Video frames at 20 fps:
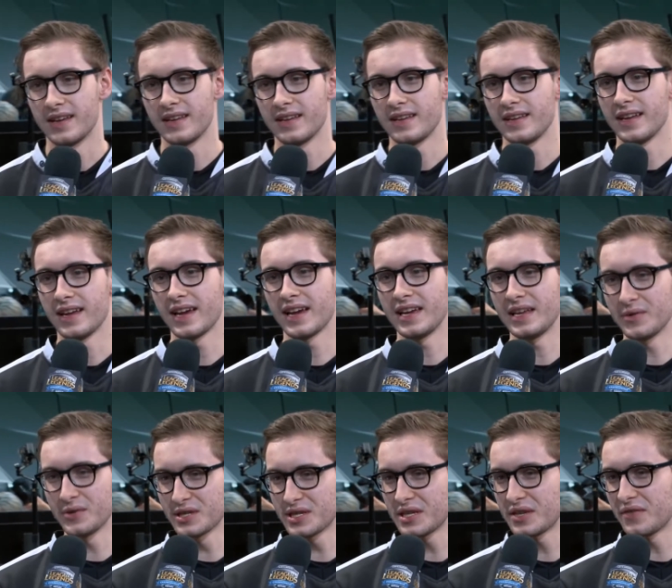Yeah, he
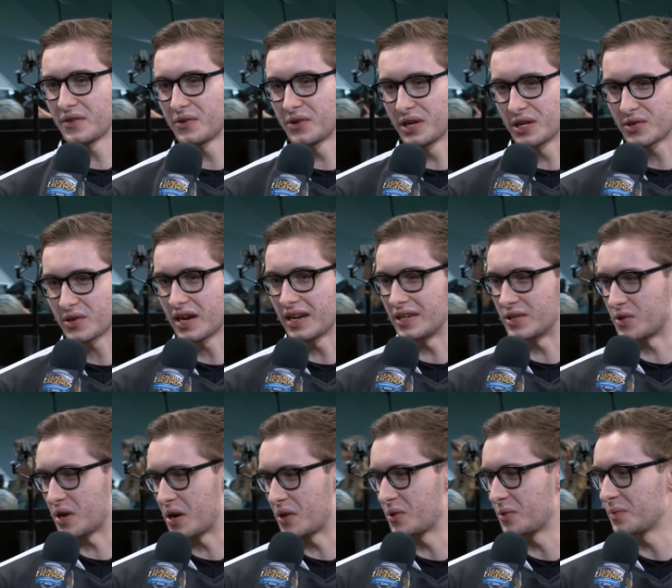wasn't even really trying to
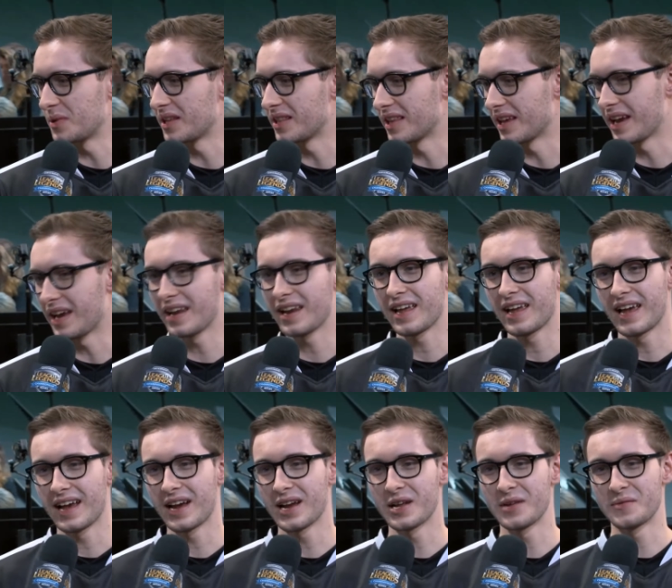trade with me in lane. I
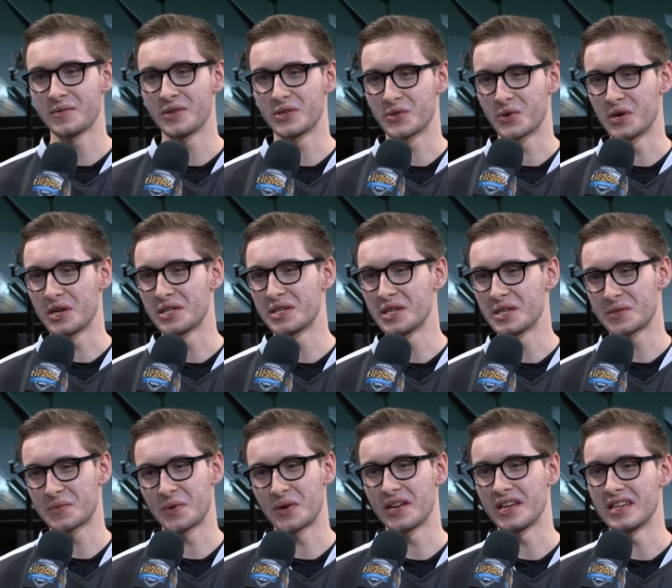got off 20 CS
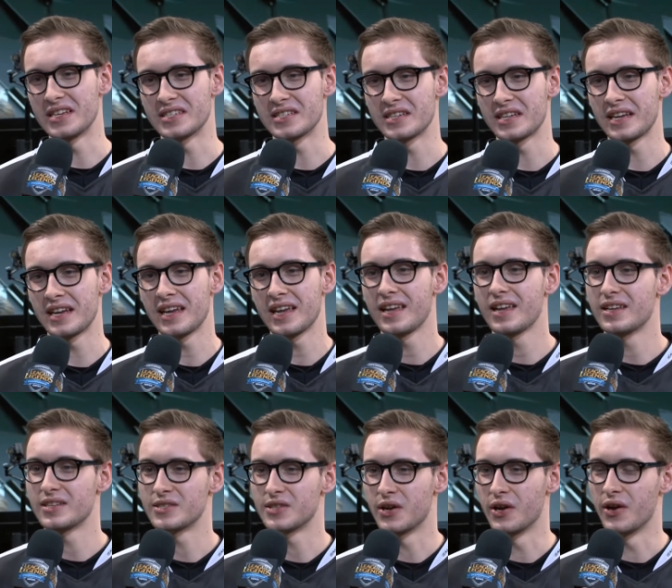pretty easily.
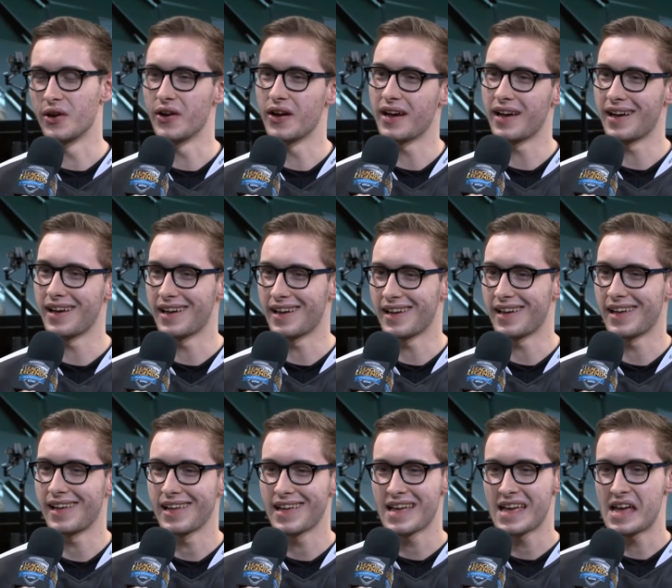So,
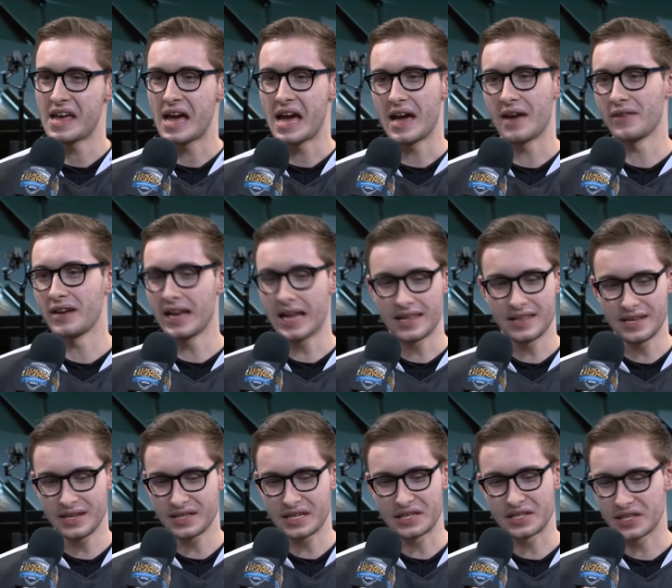I mean, I
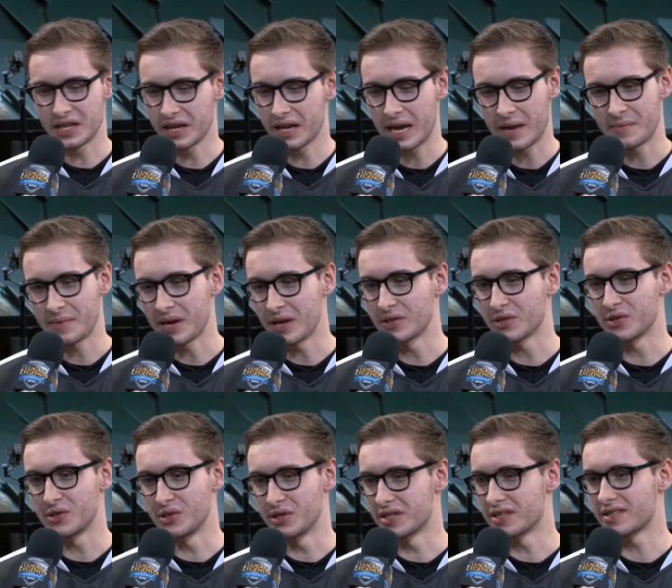think it still came down to
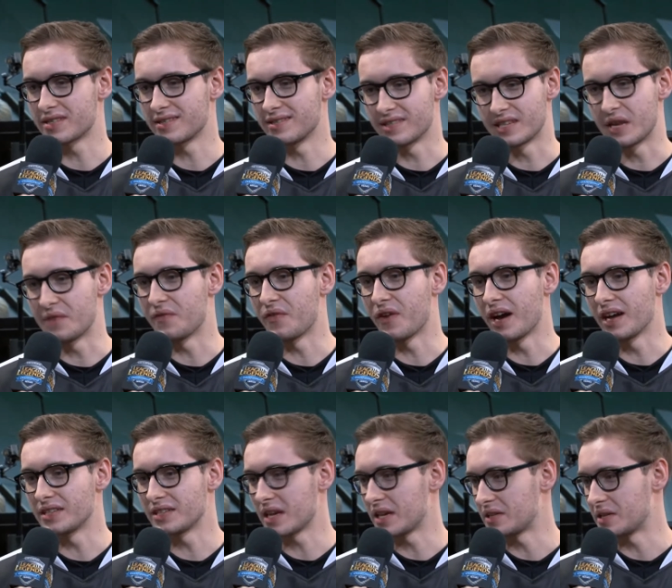just team
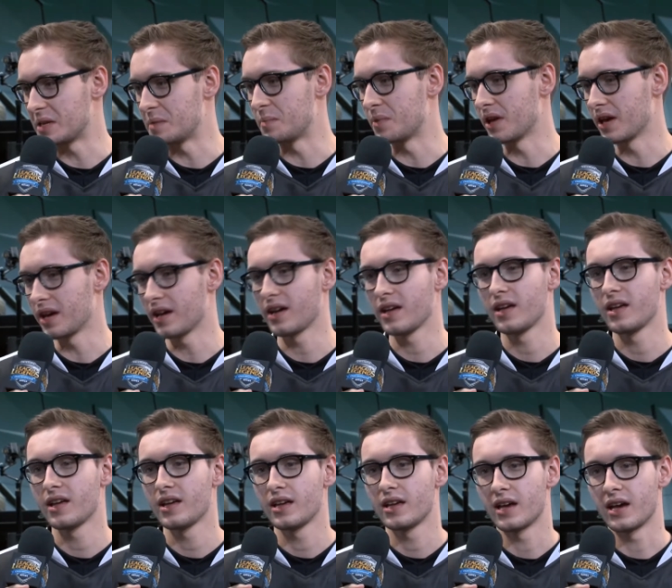fights and team play.
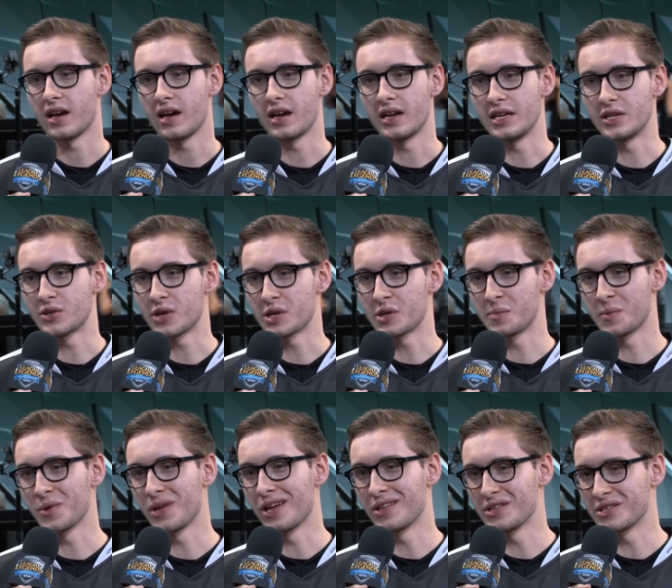He tried to
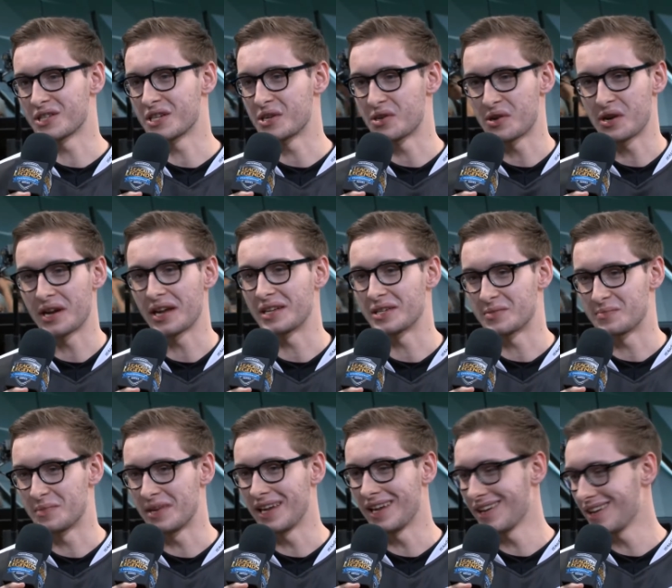pull out the Cinder against
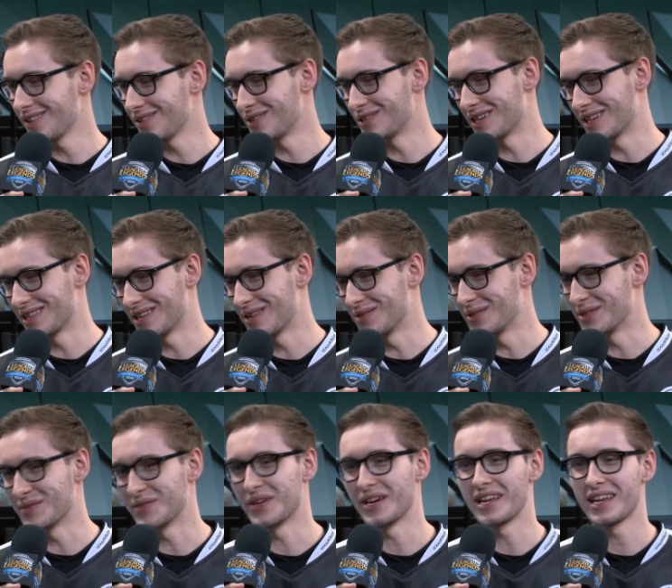me, which I thought was
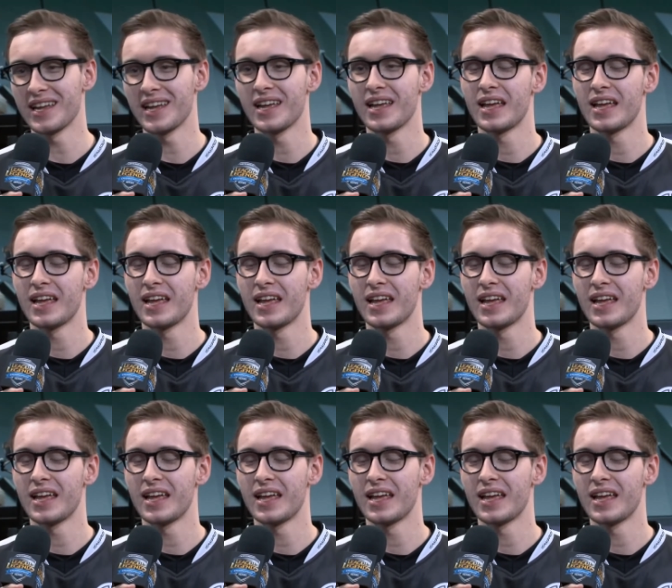funny.